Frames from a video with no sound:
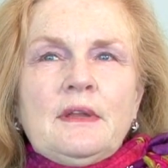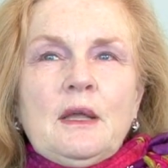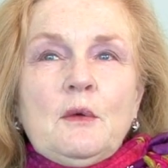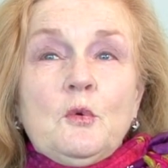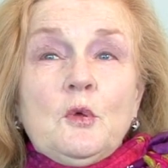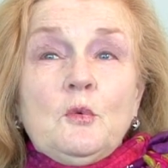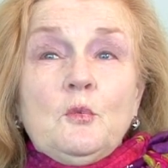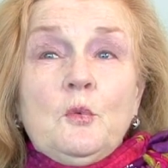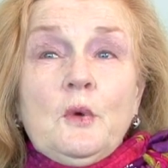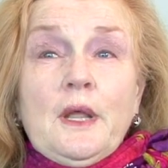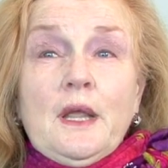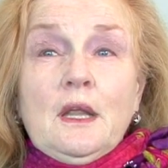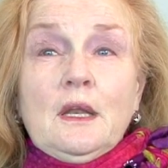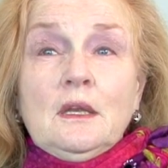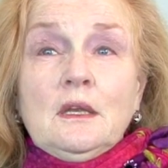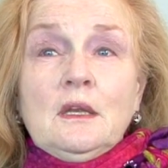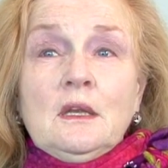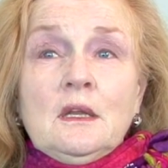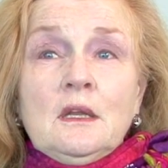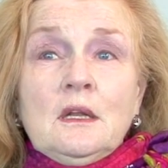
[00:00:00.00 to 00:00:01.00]
they would
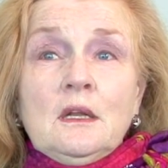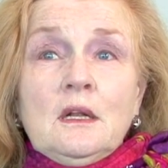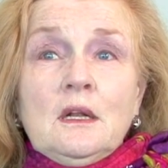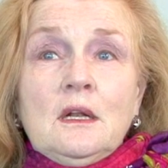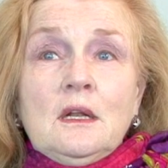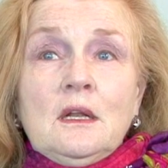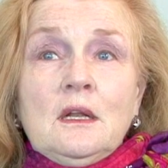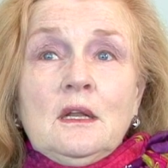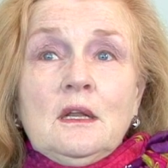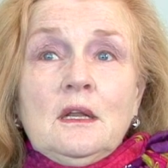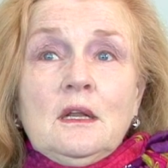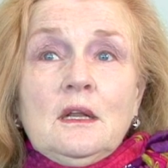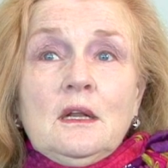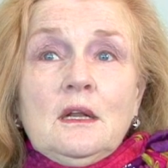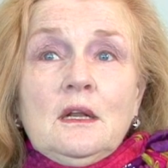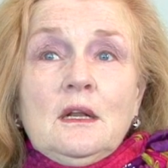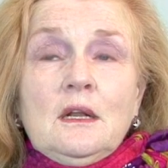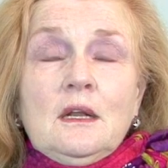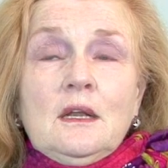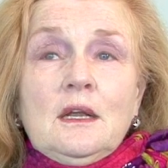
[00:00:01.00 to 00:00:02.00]
win.
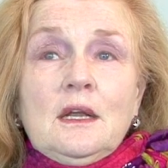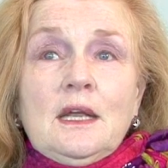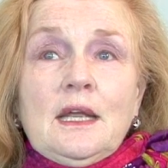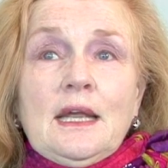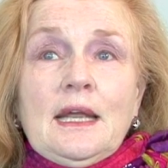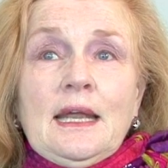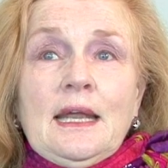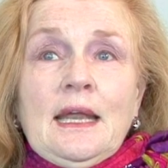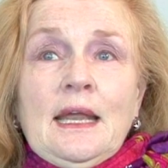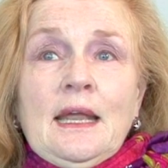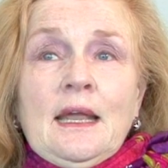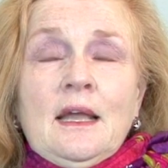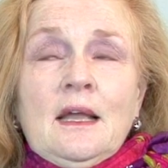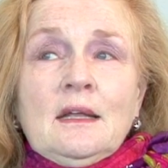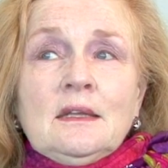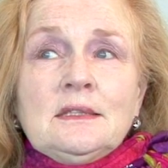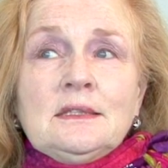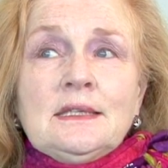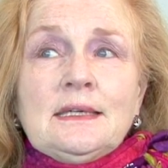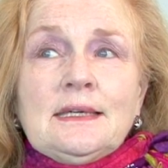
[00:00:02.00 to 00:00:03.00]

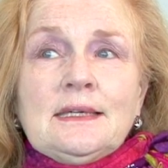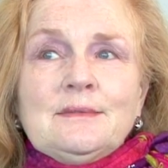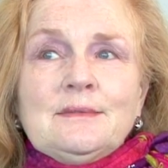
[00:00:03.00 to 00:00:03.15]
And